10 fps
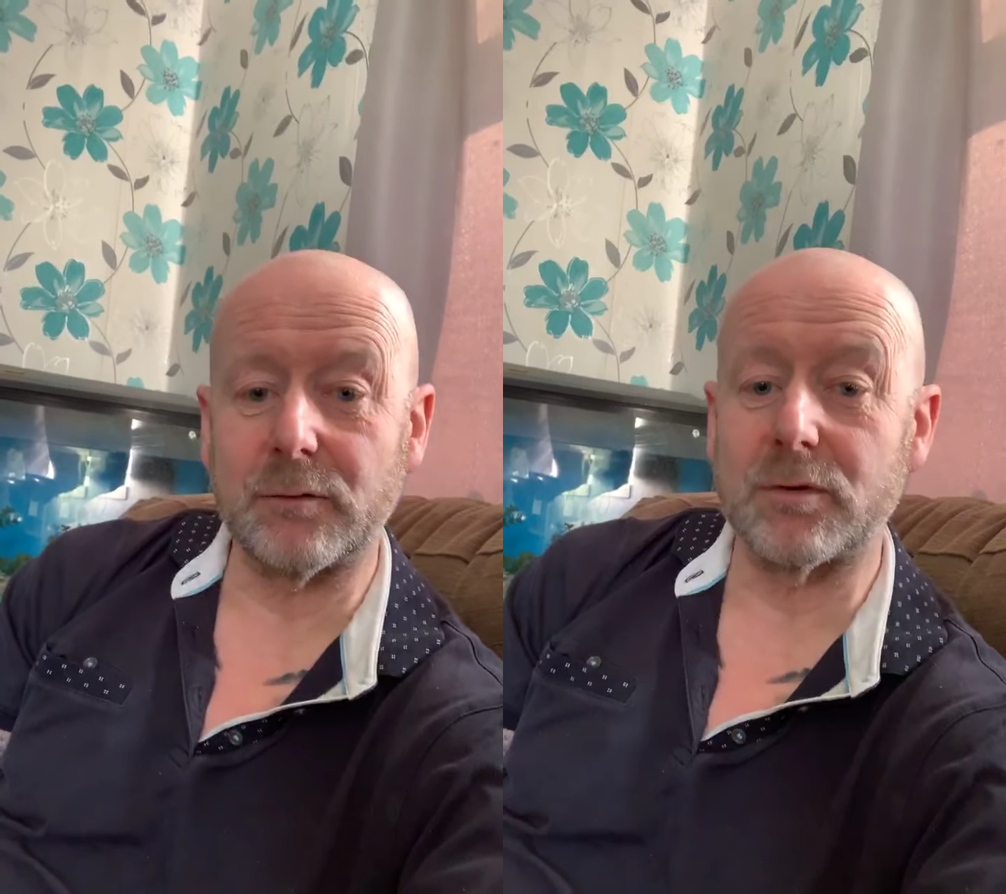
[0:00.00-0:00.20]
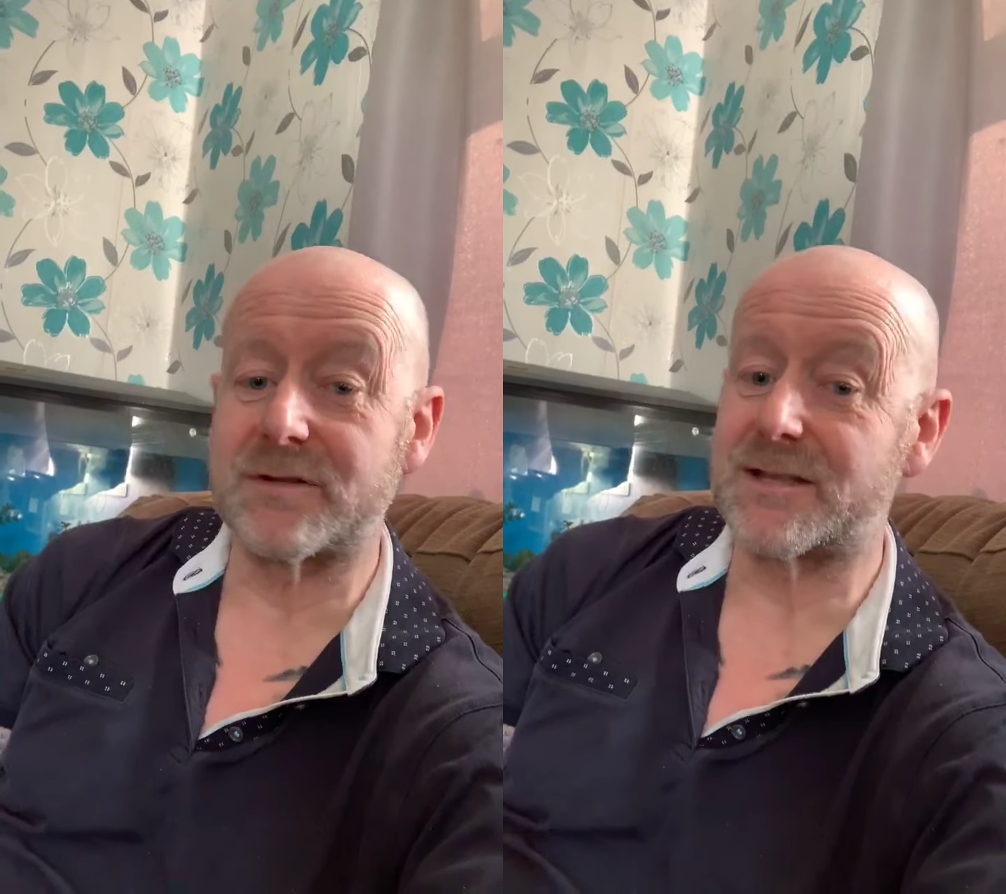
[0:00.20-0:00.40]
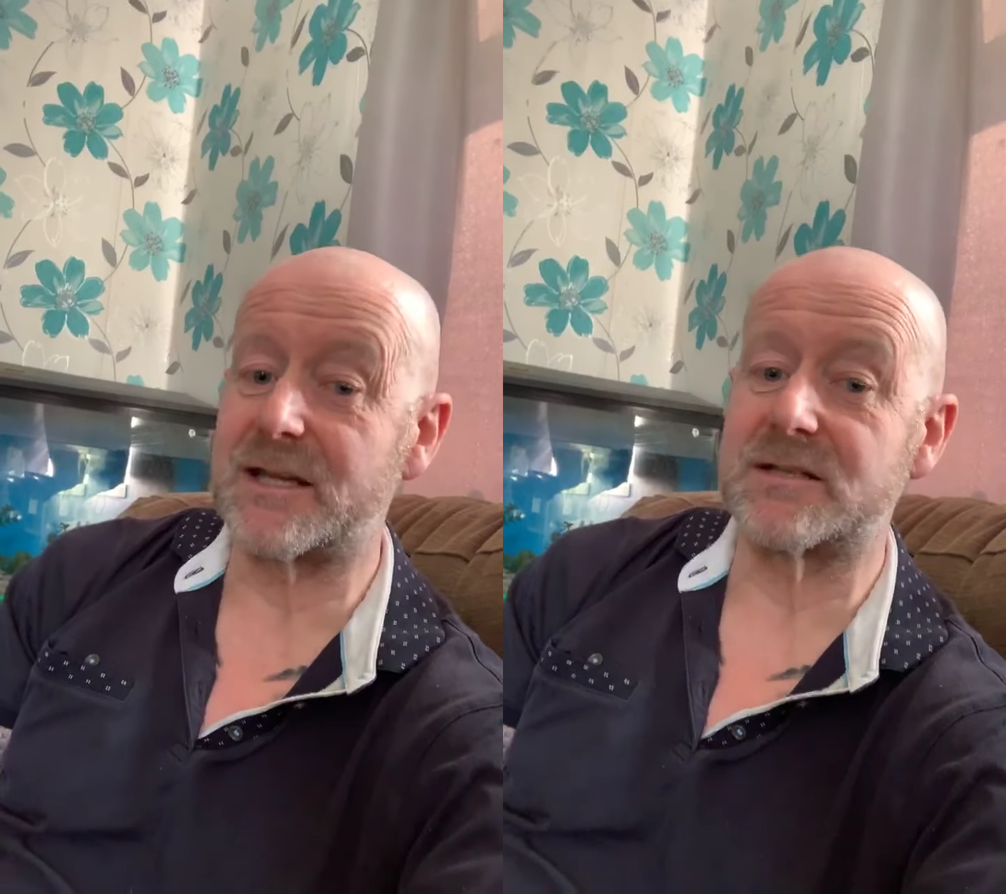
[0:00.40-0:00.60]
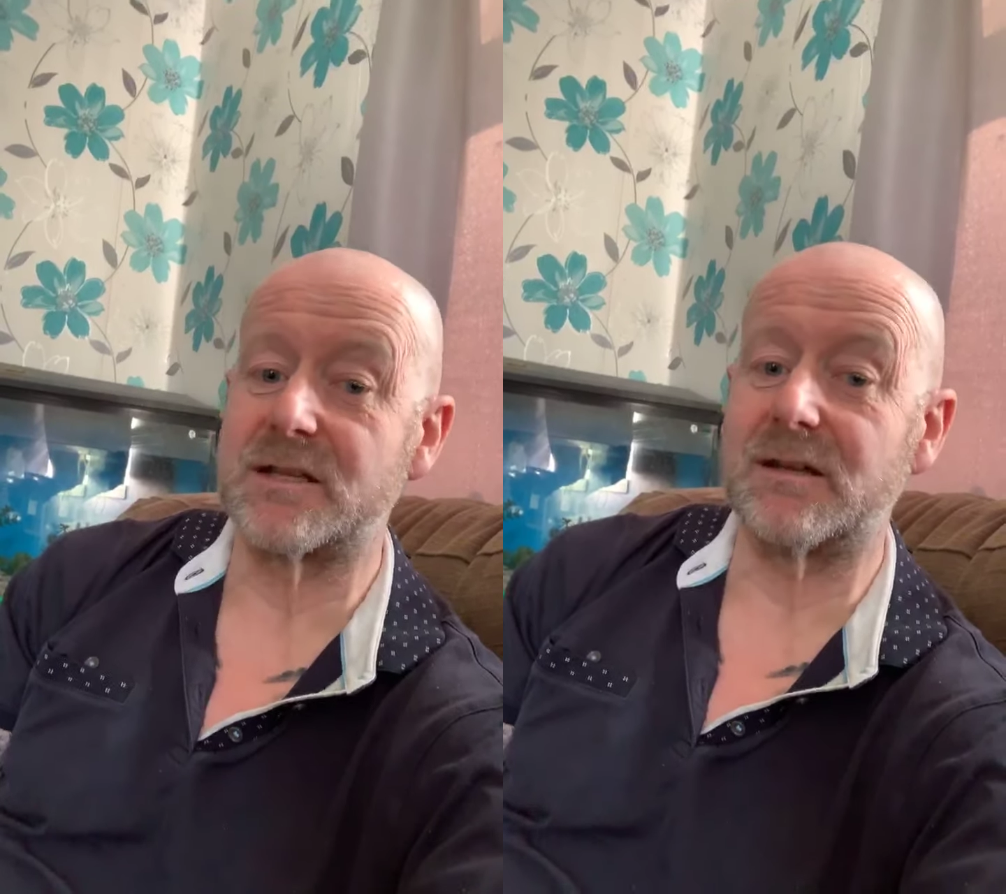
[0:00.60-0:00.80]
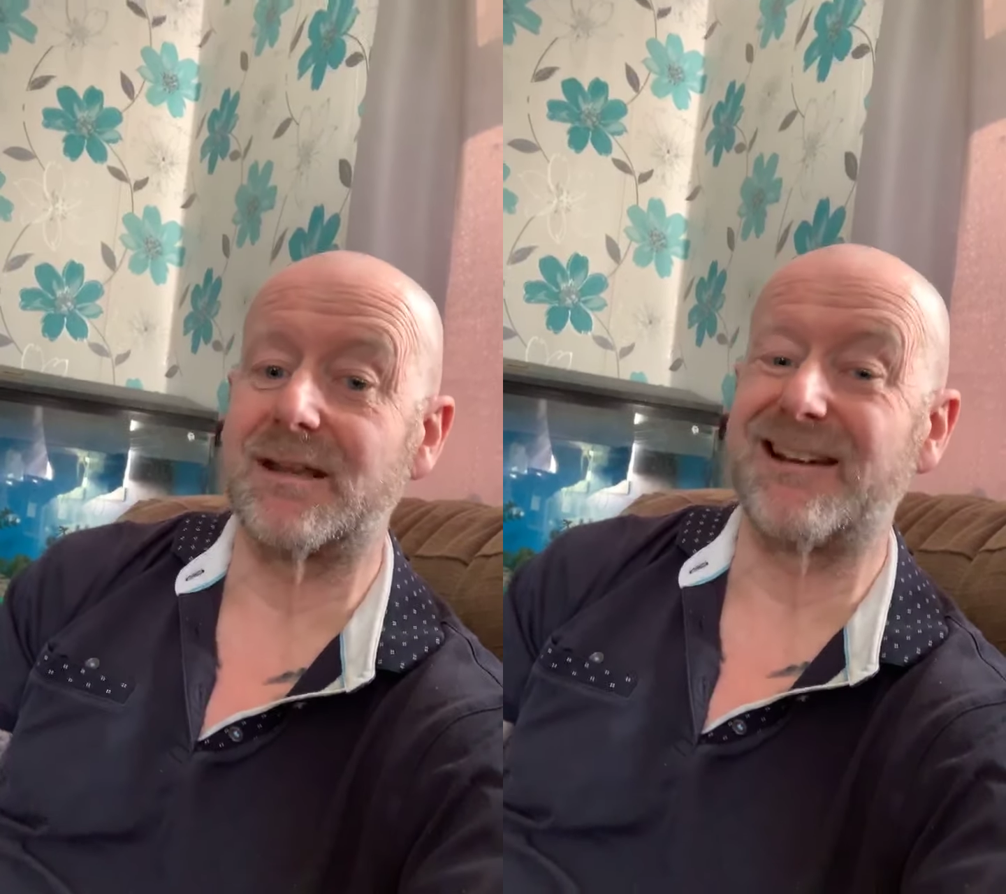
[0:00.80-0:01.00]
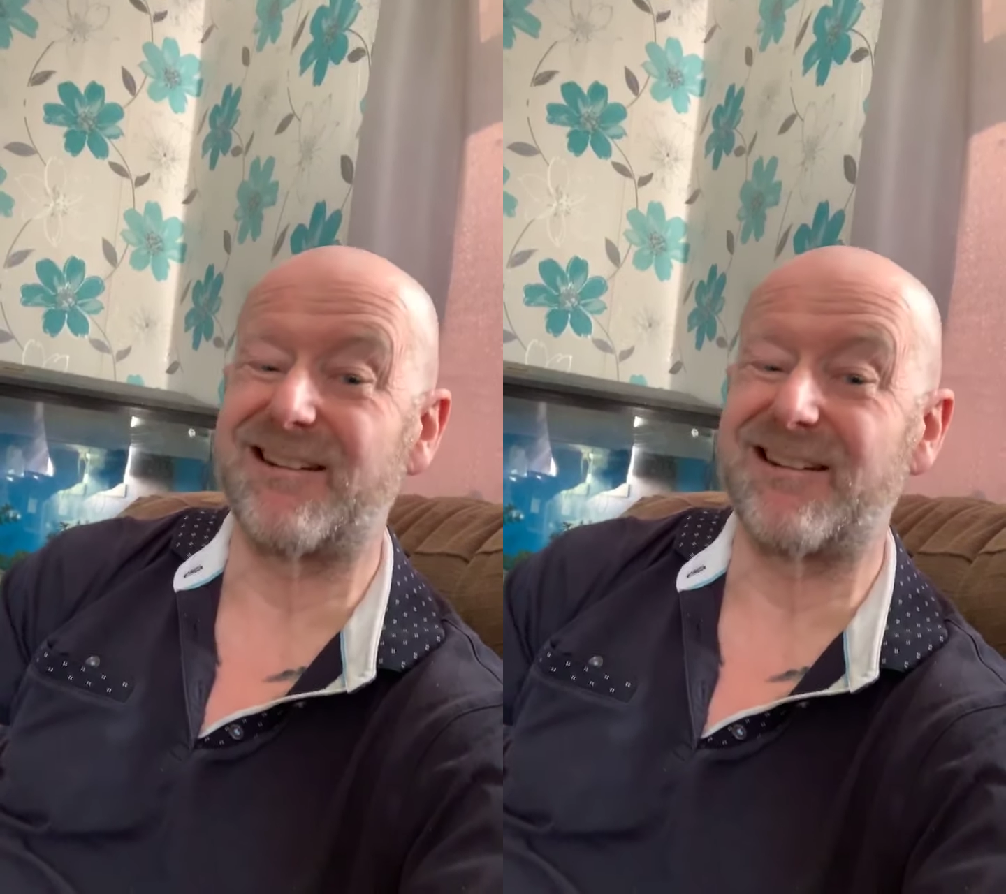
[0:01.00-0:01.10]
or things that you think I